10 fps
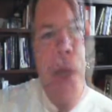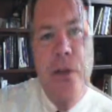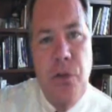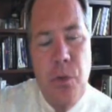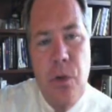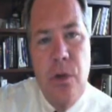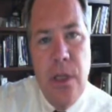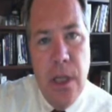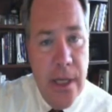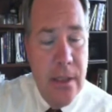patients were
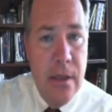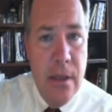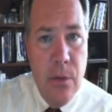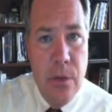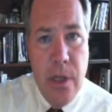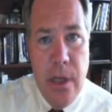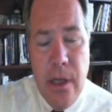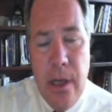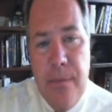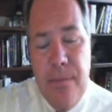selected, there was
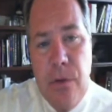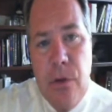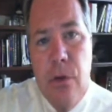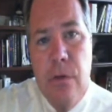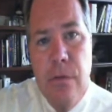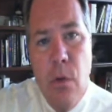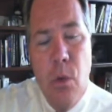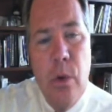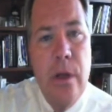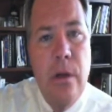a uh, two to four
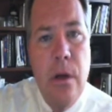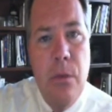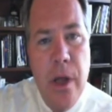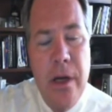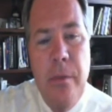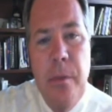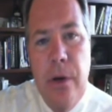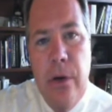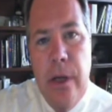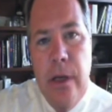week uh, run-in
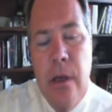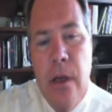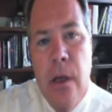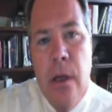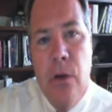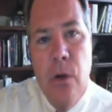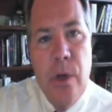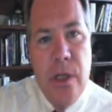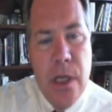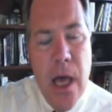period, during
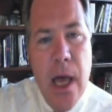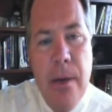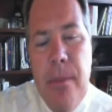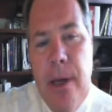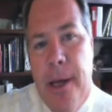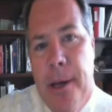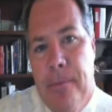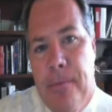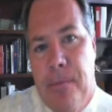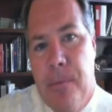which time
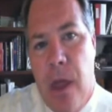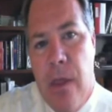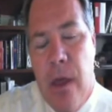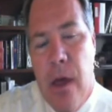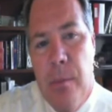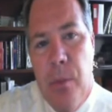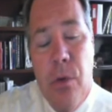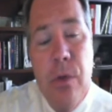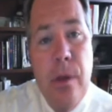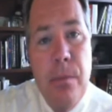um, the, uh,
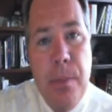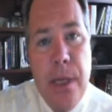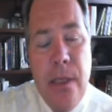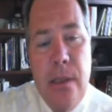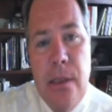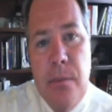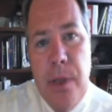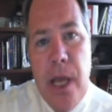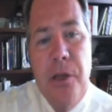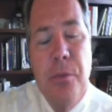both impedance and
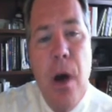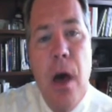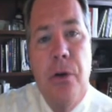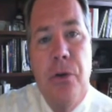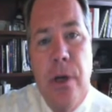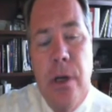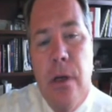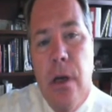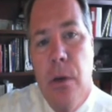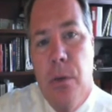pH monitoring
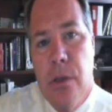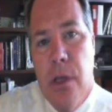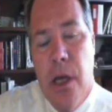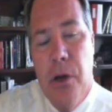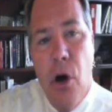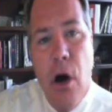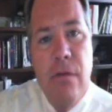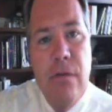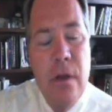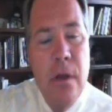uh, was done
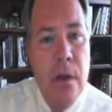off